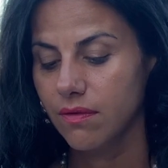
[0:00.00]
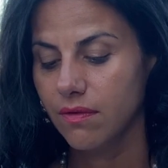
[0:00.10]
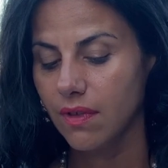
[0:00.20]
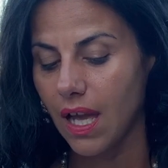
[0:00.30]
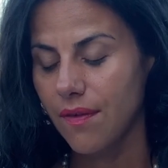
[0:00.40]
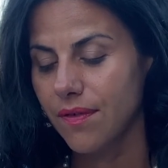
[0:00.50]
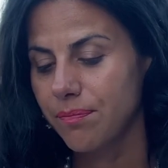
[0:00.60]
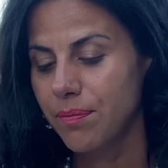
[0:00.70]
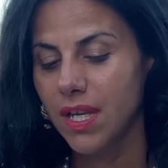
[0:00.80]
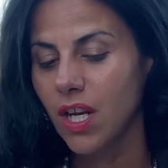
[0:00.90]
I have
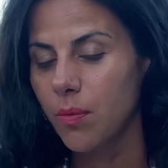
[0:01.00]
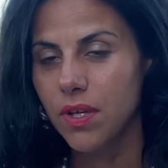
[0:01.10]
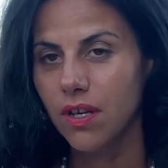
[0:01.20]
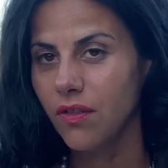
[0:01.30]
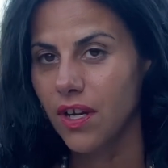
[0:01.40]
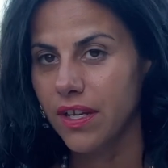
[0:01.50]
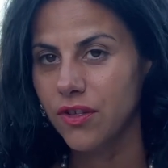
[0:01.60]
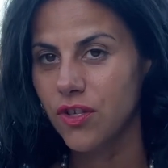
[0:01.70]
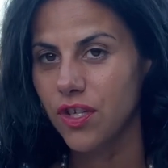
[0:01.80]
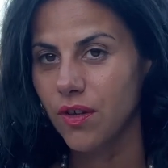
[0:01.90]
picking up here another
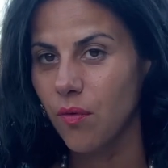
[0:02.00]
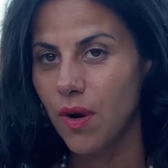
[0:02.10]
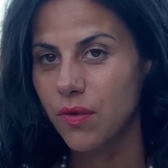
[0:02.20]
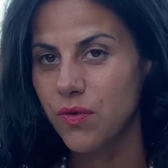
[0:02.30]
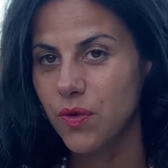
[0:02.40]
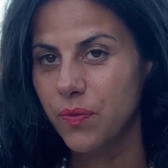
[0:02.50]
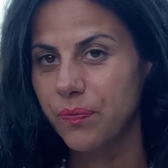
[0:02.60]
energy around you.